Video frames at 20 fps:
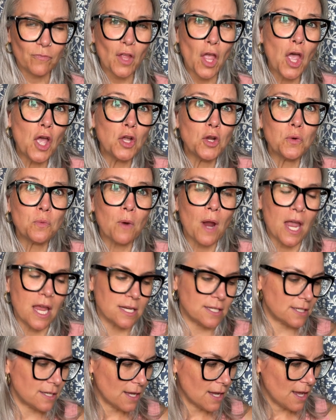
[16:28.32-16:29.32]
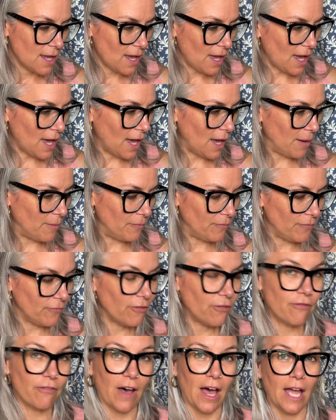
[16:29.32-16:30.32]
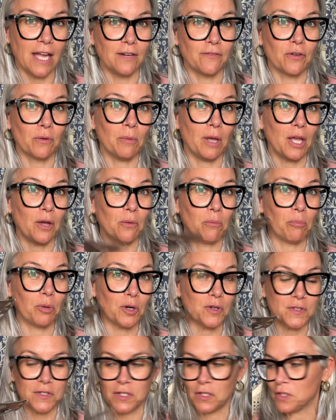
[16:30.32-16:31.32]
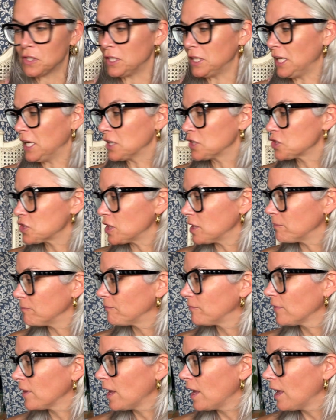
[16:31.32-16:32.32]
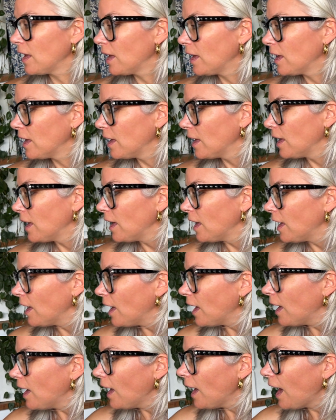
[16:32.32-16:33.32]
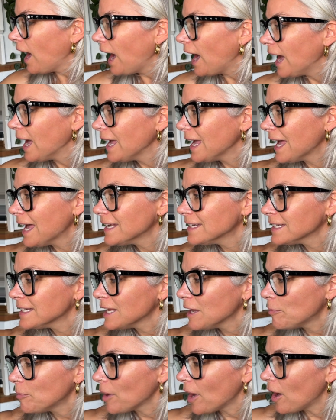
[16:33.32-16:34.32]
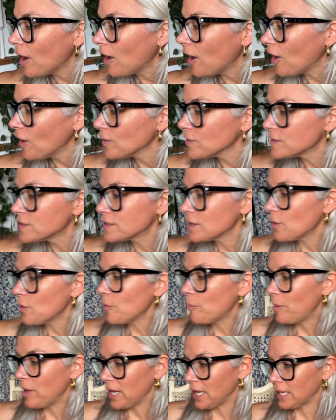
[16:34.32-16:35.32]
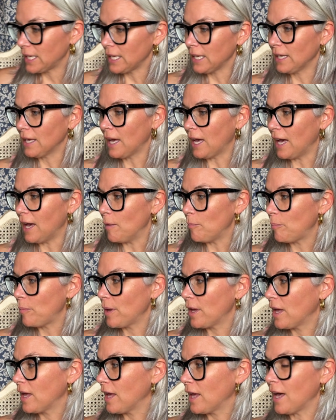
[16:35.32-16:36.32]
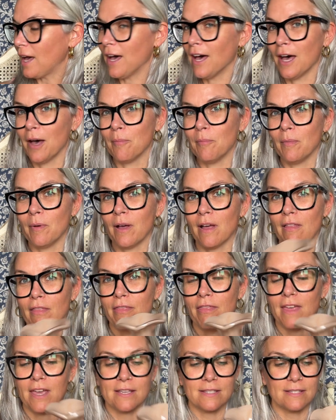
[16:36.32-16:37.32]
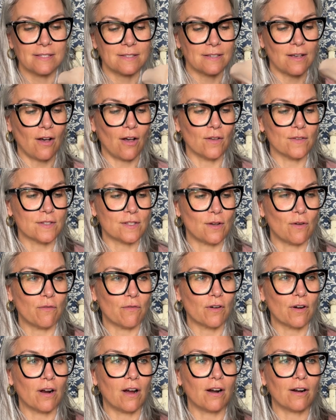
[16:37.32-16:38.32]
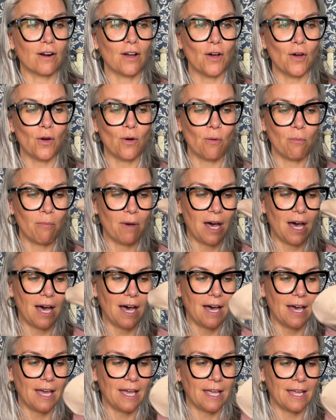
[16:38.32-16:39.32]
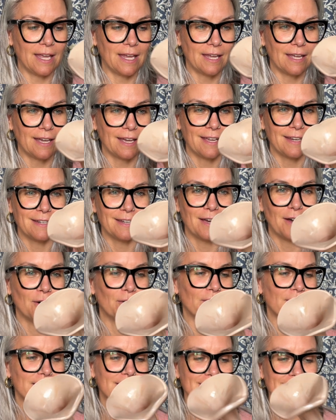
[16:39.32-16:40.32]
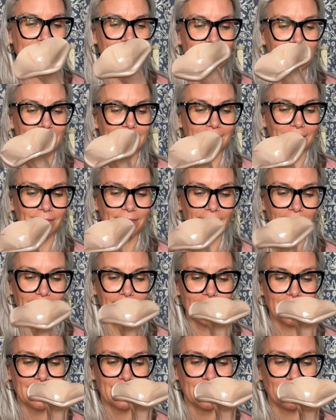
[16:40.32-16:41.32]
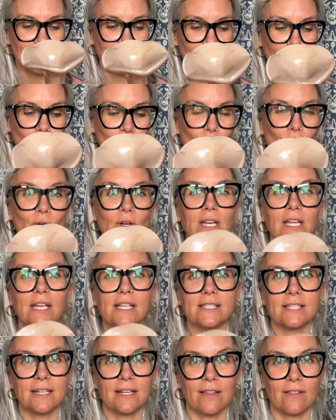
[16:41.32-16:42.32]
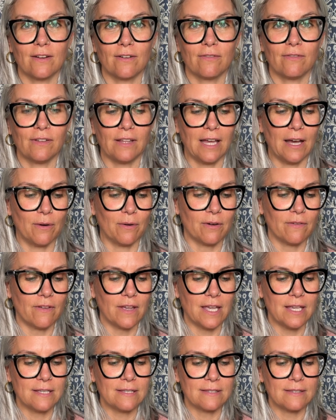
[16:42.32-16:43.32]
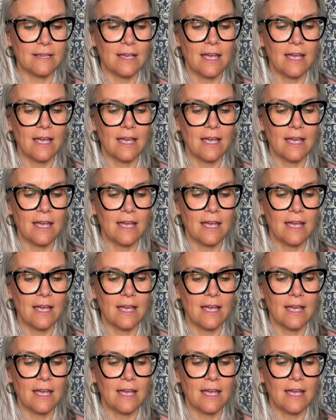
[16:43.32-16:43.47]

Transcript: a great find for my own personal collection. I ended up also picking up this also for our home. I know it's kind of like, who needs another flower vase?